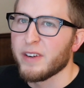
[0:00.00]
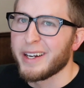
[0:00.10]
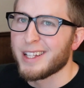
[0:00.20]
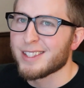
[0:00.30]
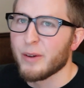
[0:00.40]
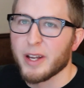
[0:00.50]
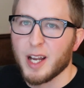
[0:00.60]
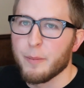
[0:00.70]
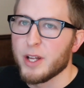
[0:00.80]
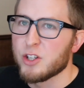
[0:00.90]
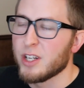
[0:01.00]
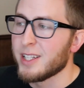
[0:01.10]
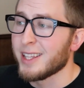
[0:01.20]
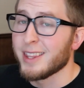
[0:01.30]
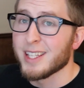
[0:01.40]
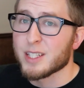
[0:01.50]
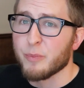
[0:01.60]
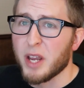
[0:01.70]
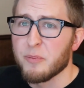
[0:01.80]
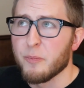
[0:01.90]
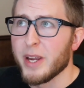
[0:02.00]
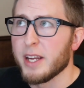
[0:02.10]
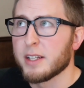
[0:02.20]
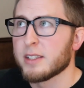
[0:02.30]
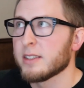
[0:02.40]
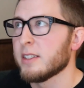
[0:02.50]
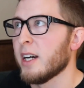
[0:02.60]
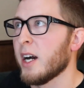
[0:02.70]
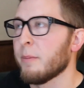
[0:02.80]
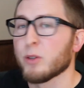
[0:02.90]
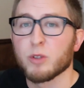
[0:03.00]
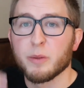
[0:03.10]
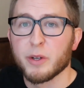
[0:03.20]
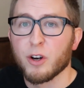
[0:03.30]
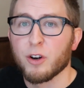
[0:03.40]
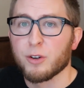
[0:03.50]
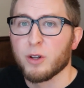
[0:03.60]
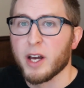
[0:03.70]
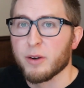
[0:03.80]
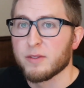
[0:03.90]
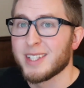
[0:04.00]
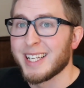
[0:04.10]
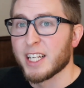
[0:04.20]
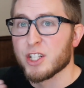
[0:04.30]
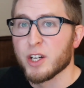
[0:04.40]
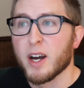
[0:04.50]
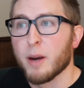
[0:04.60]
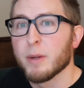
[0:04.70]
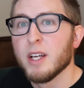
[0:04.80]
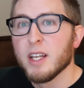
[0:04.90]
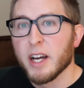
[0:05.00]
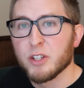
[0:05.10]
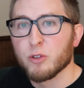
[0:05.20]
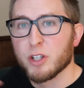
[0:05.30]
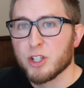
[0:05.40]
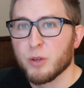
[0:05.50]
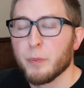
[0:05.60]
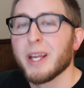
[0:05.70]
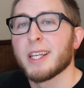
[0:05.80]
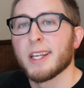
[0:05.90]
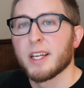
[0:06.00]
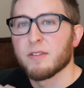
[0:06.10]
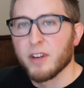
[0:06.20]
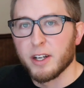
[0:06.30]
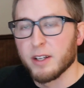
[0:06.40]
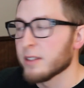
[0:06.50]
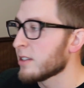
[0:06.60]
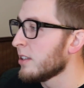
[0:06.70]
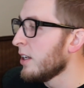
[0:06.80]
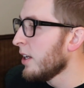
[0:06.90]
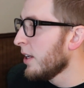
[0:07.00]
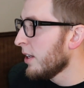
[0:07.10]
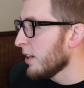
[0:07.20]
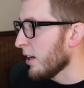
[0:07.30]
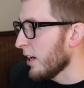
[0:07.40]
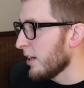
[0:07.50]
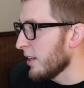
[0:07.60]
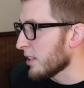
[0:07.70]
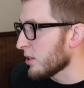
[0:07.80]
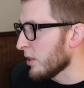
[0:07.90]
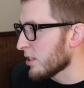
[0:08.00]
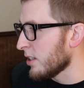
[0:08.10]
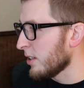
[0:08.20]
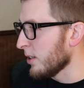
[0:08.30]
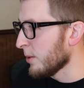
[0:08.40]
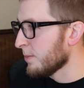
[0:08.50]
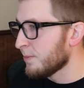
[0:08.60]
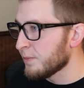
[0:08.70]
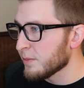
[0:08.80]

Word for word: finance, though, like I mentioned, this might make um, a really big hurdle out of getting a job in traditional banking and finance. All right, next question here.